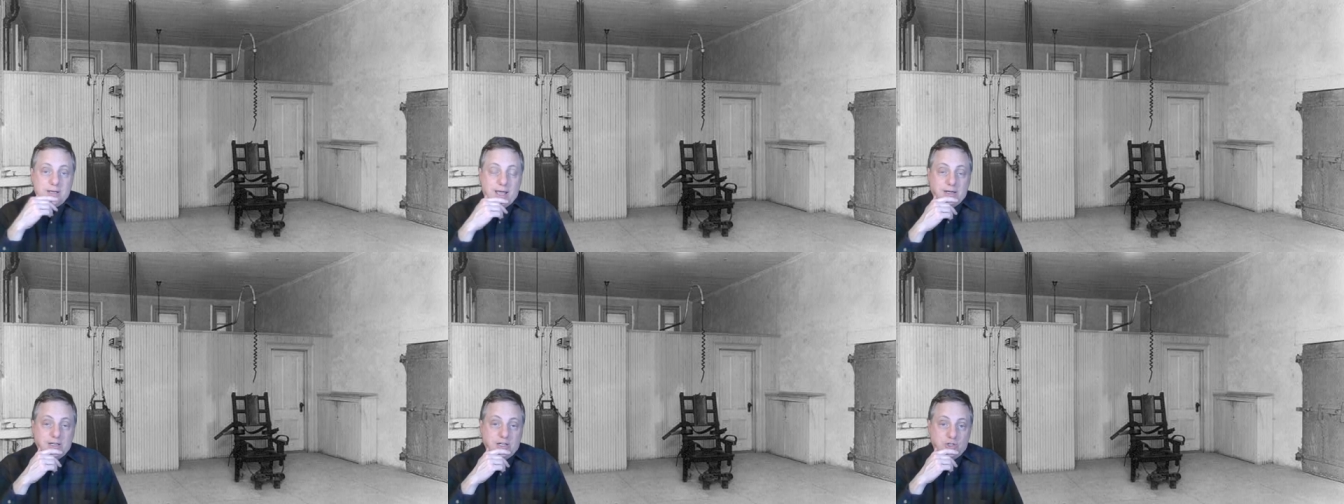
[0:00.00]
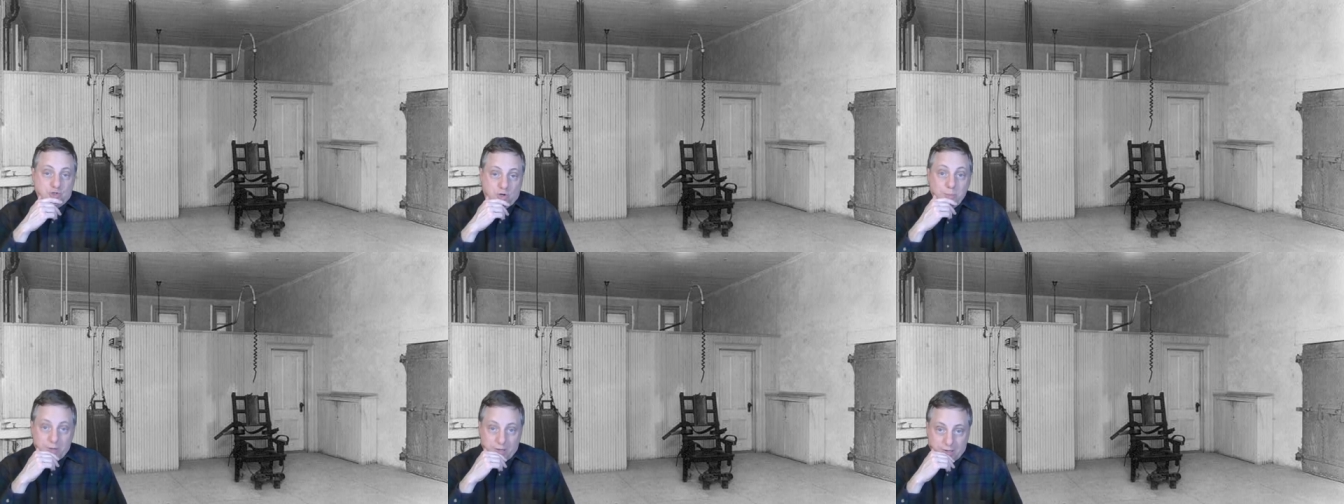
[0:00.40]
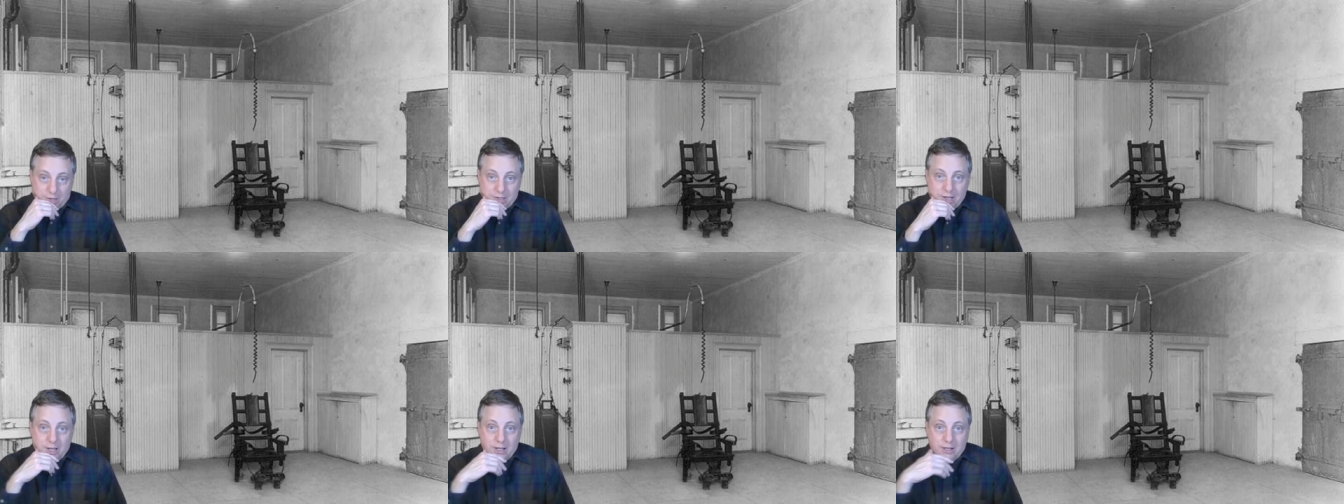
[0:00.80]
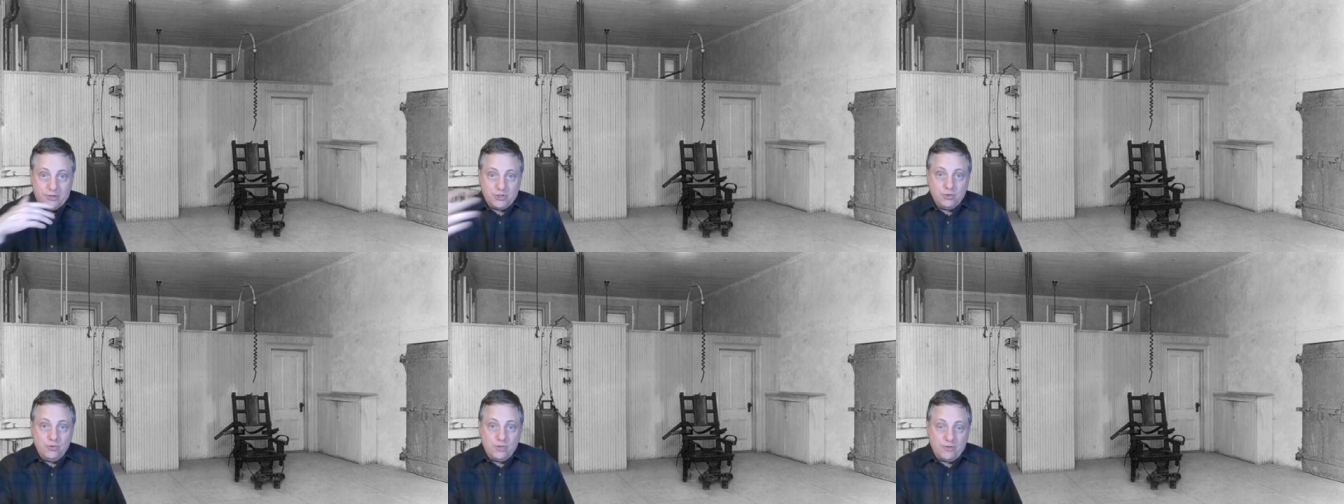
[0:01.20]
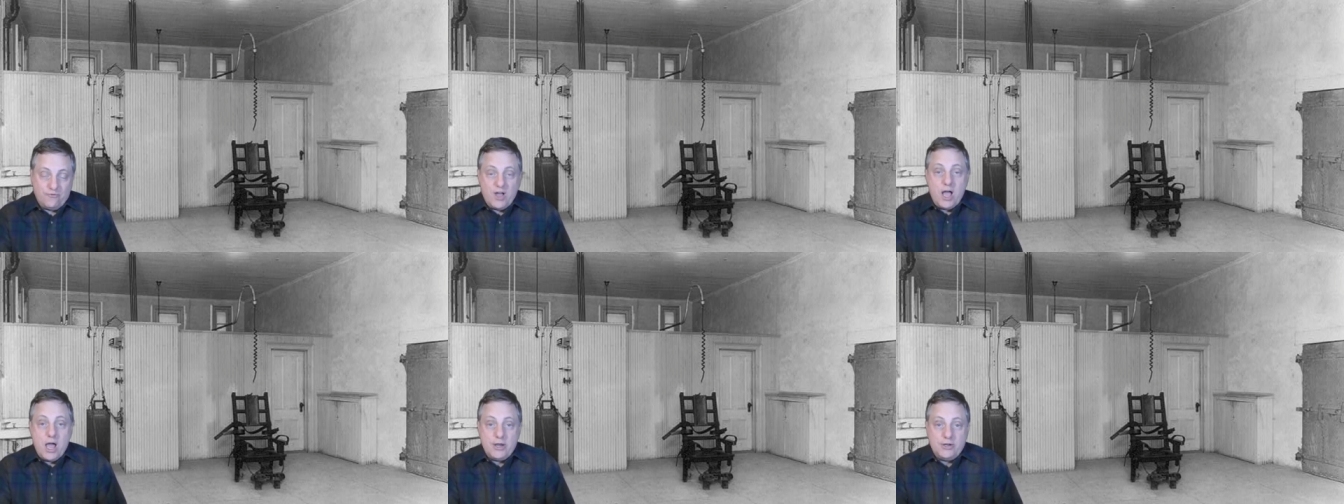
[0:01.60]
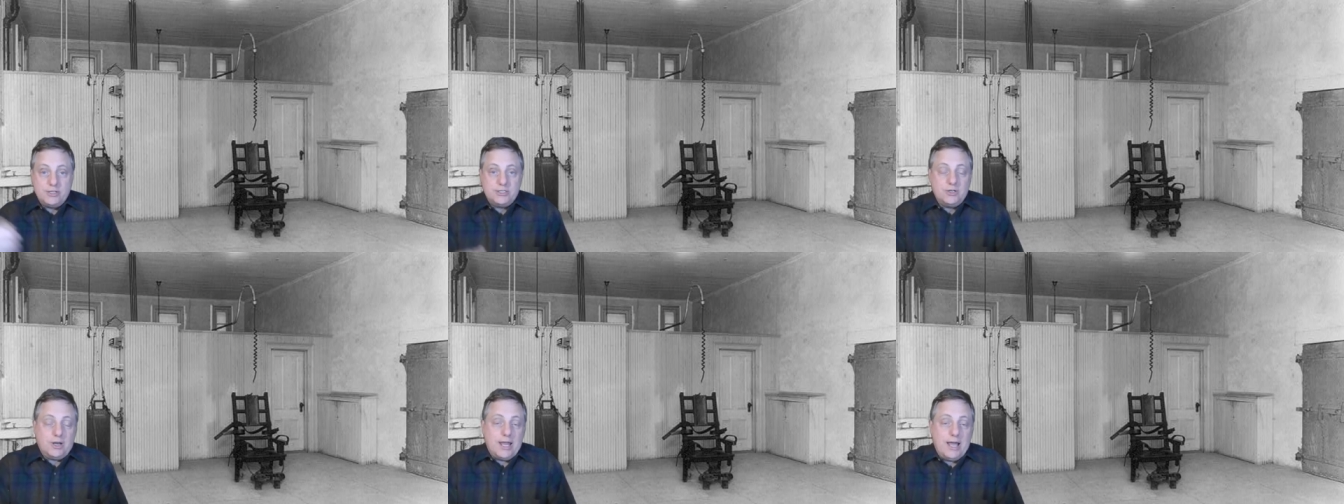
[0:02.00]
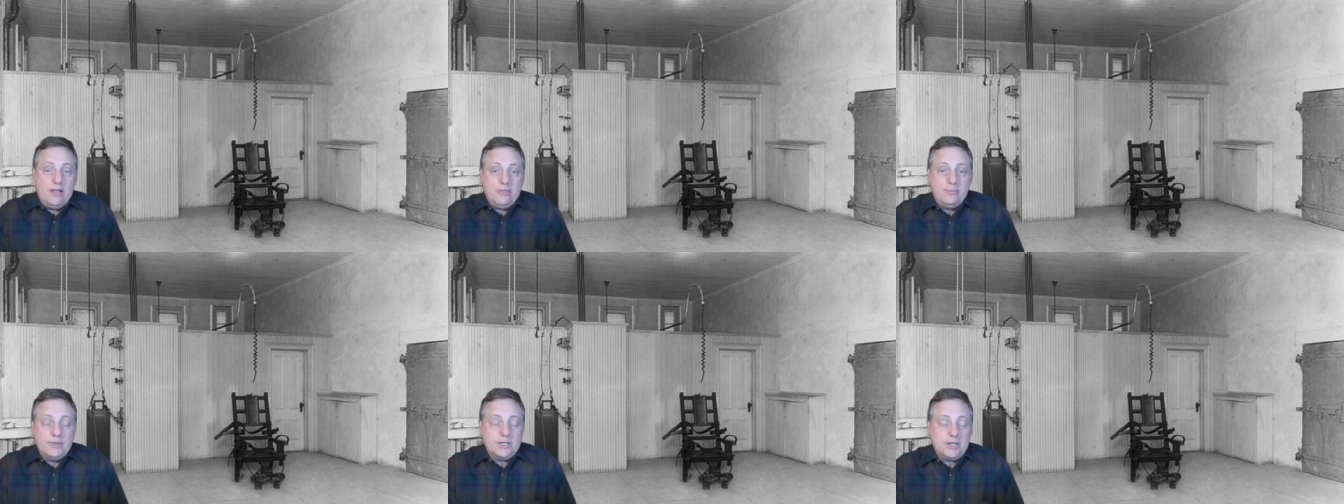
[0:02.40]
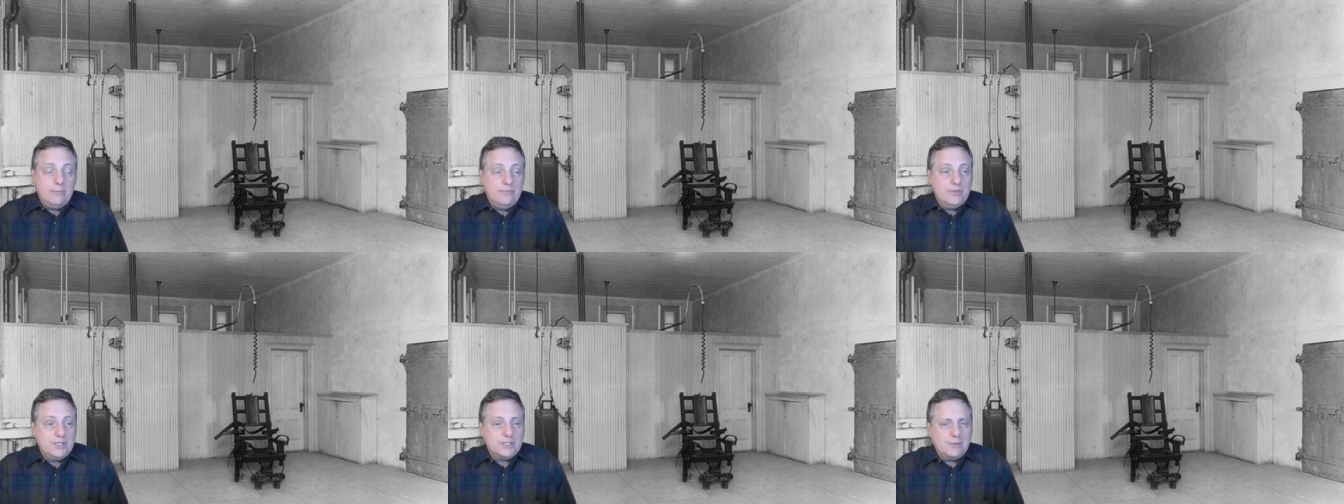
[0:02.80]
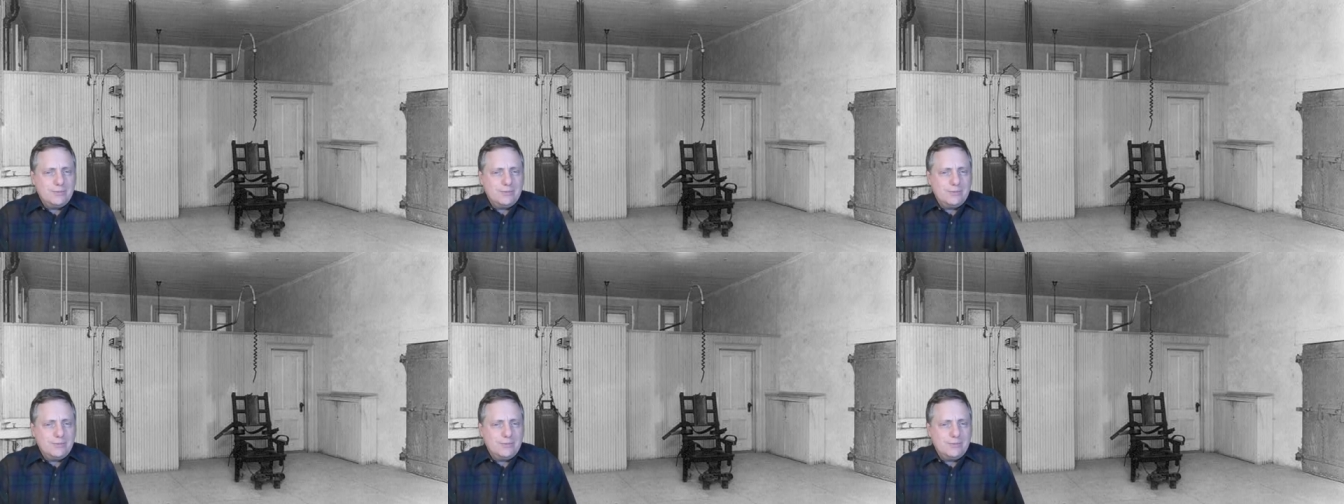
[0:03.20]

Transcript: had contributed to the fund to allow them to come visit.